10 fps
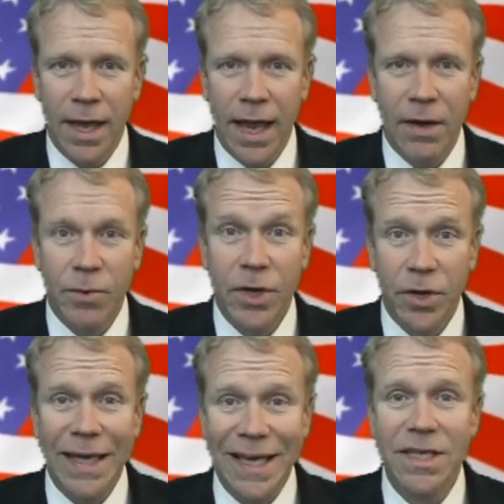and we
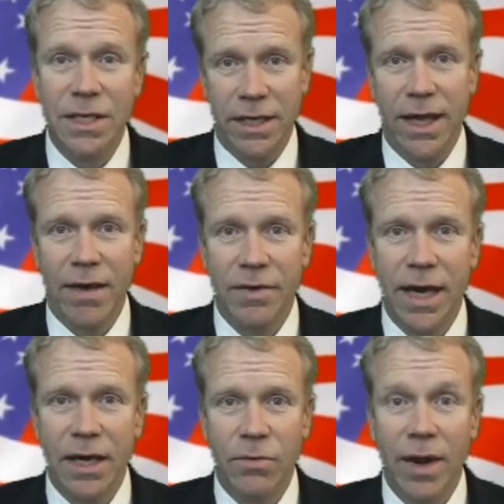could easily have
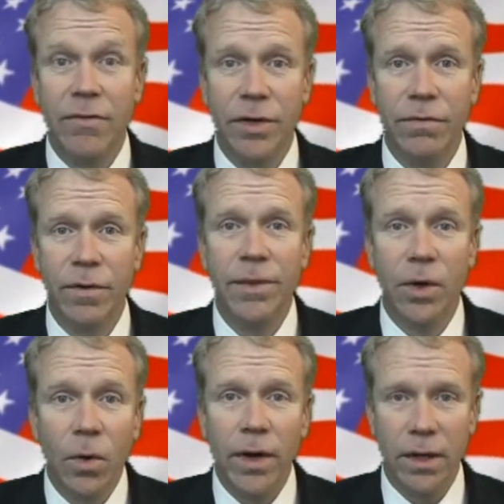gotten revenue from
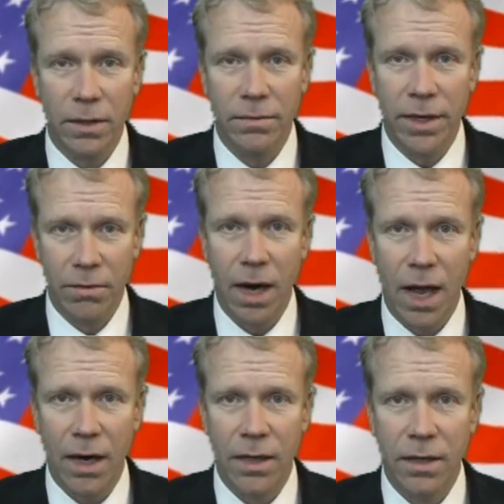the oil in
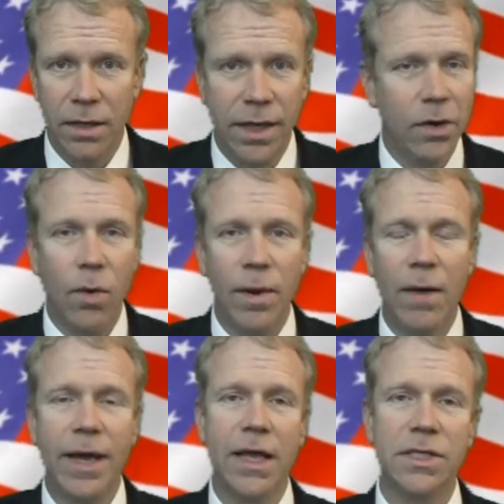Iraq. Yet
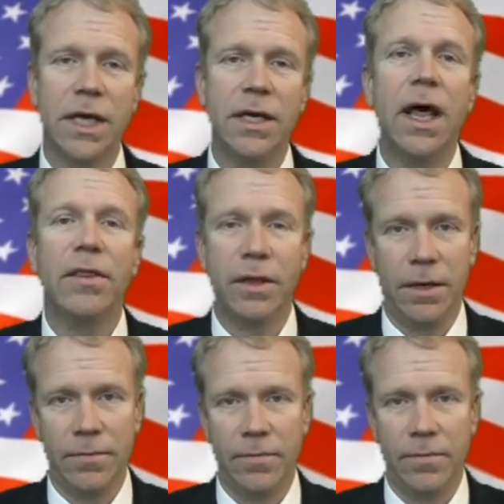Obama has done nothing.